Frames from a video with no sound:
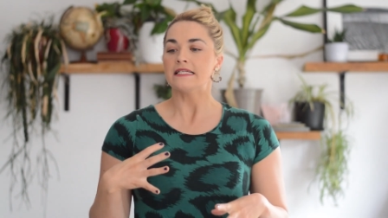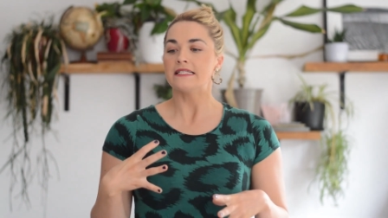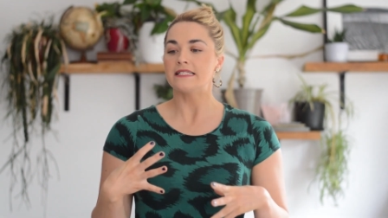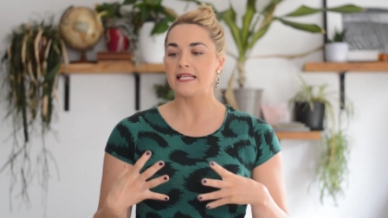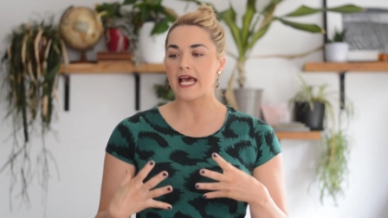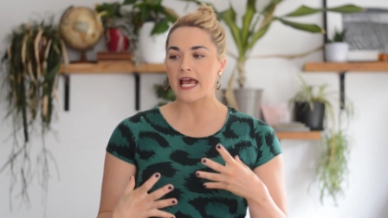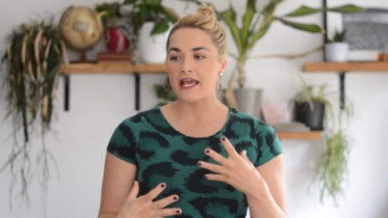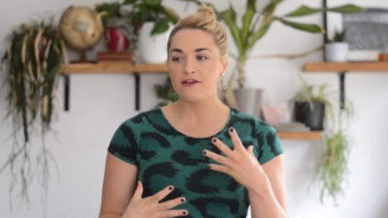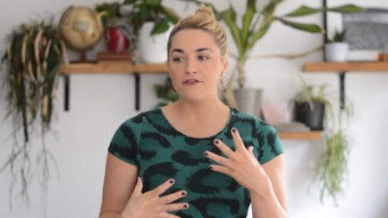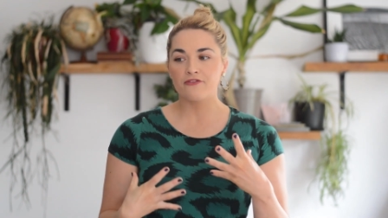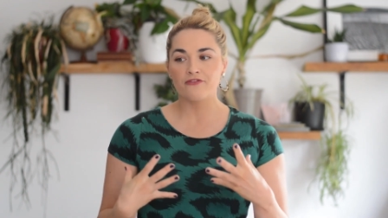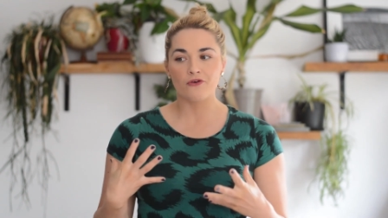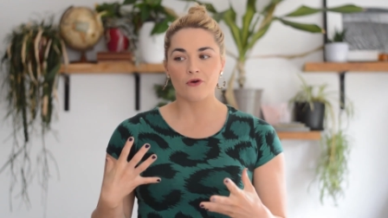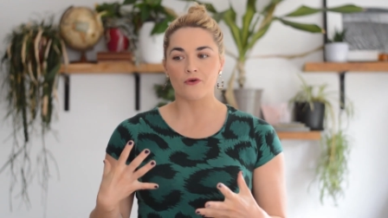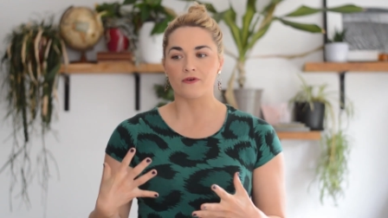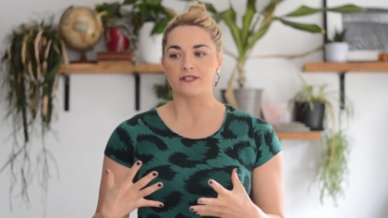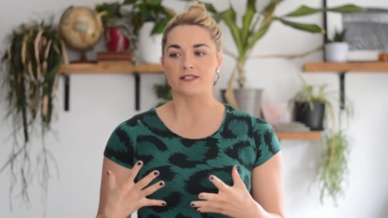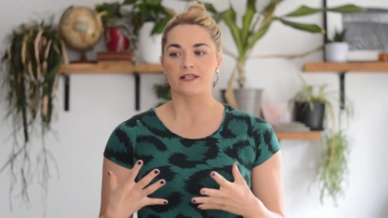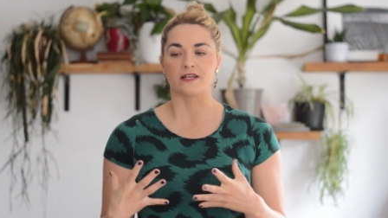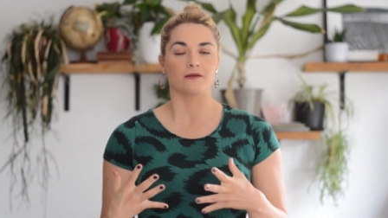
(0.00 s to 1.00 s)
day
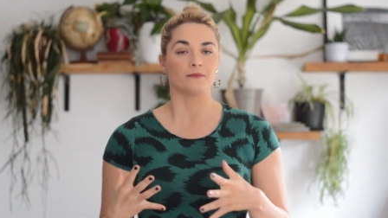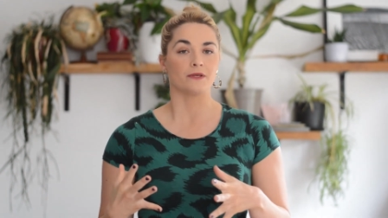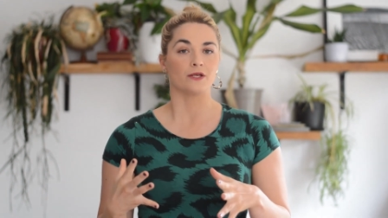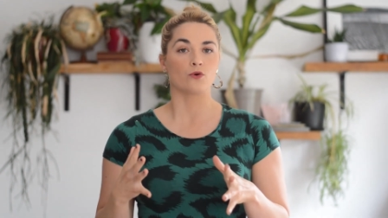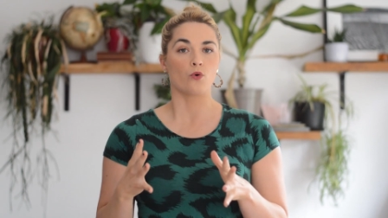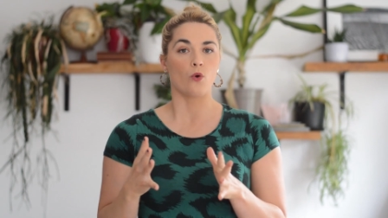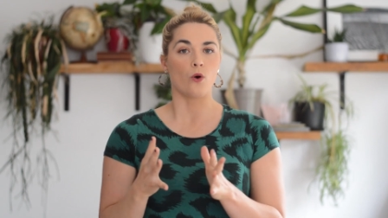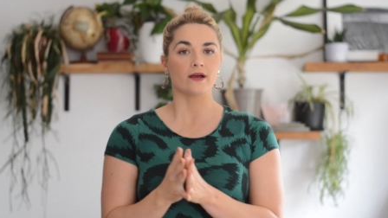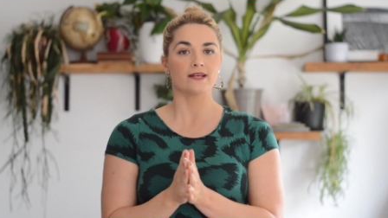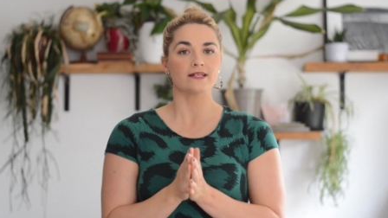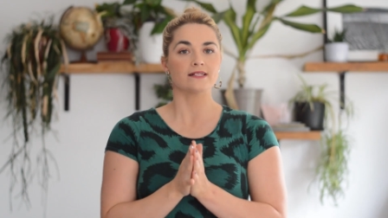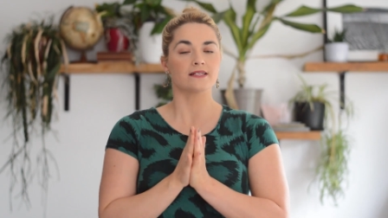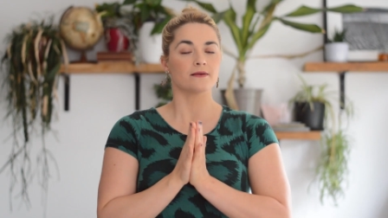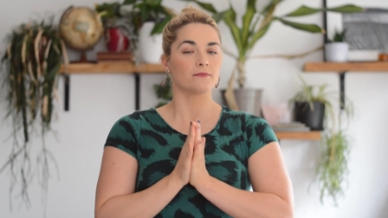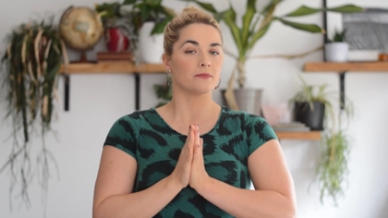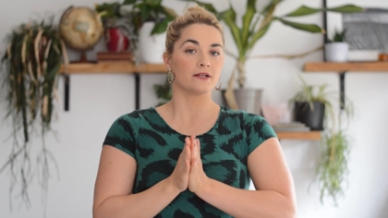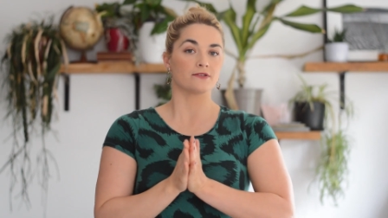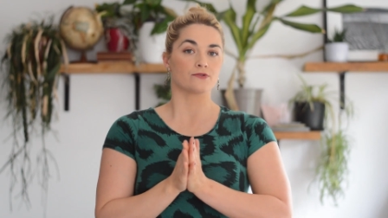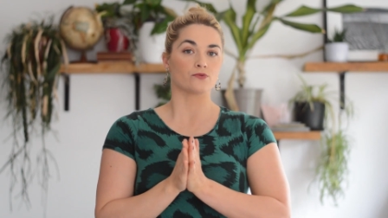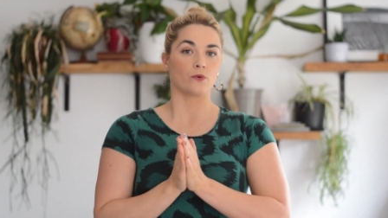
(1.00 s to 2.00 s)
4 is going to be quite
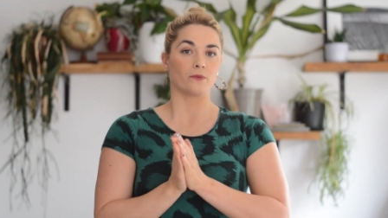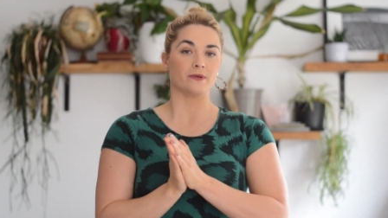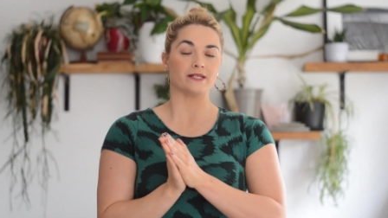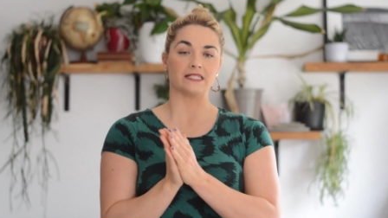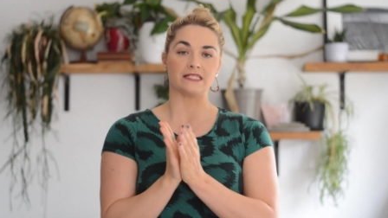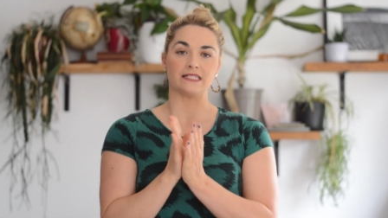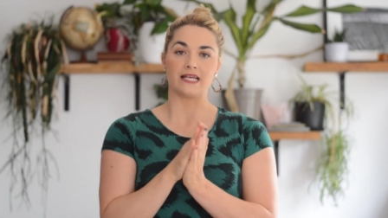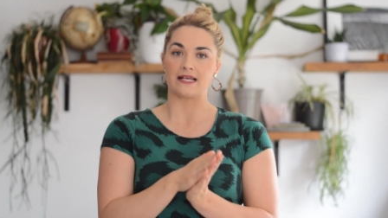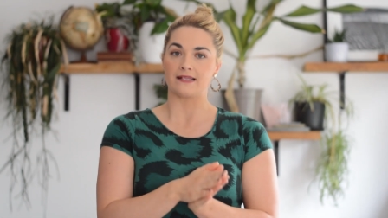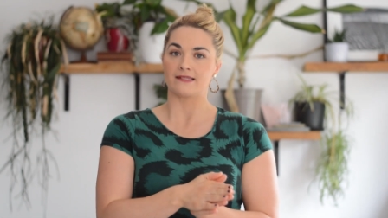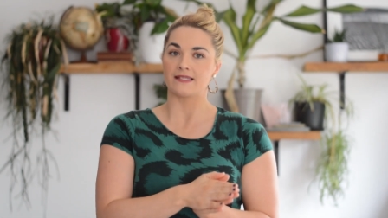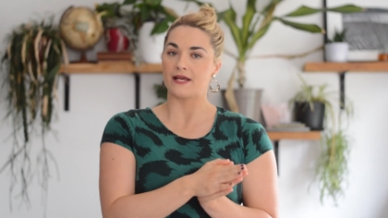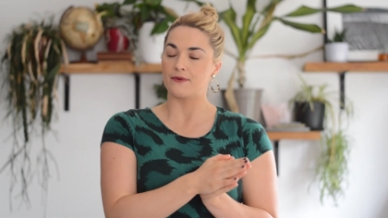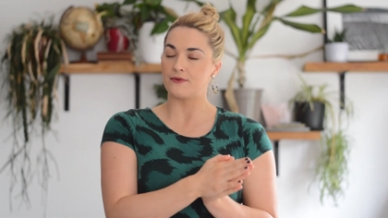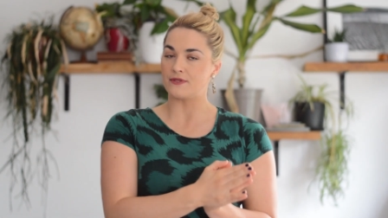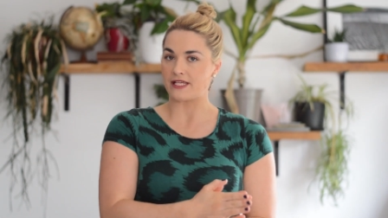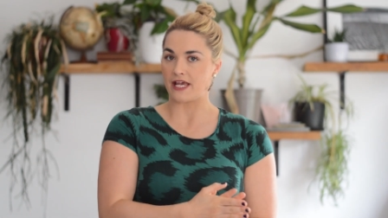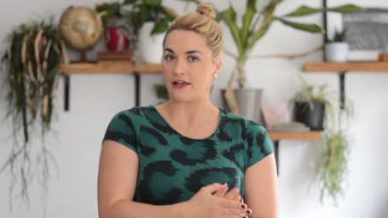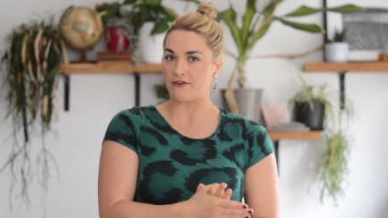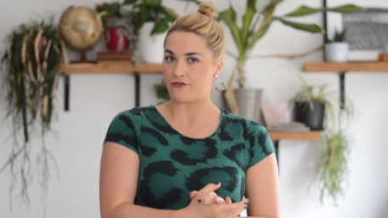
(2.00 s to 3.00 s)
similar to what we did yesterday
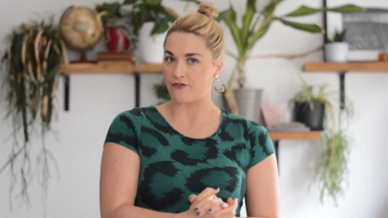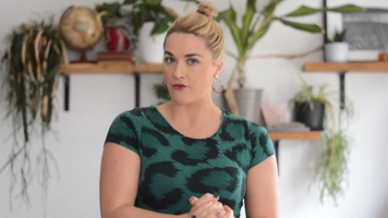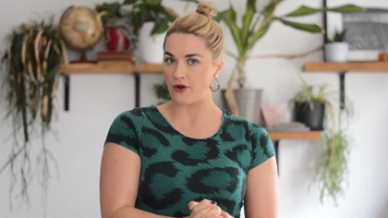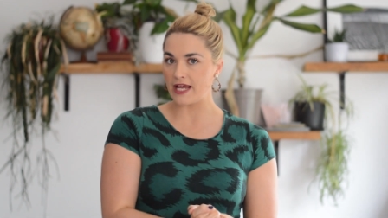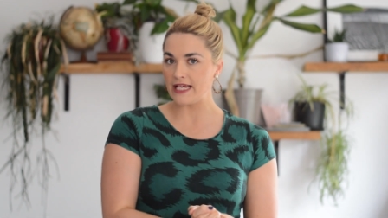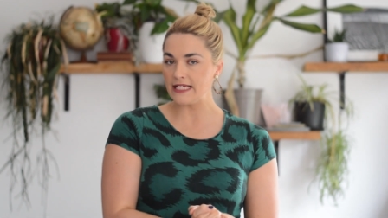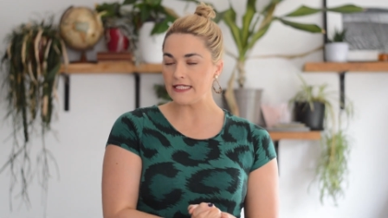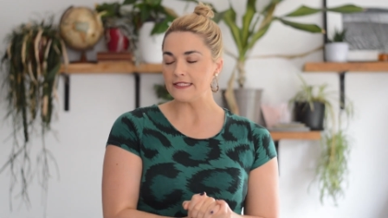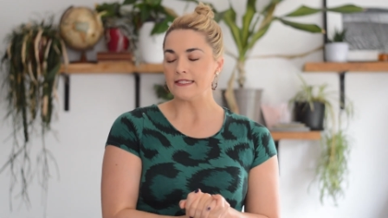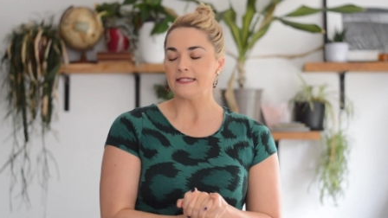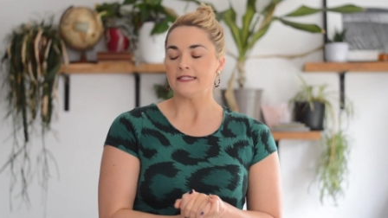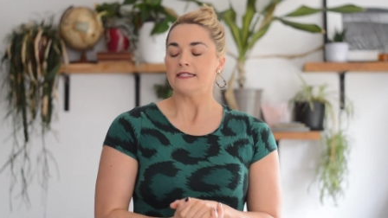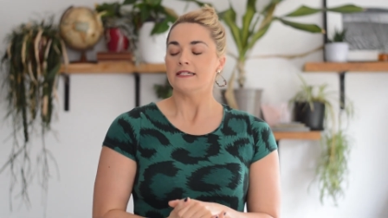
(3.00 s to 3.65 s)
with day 3,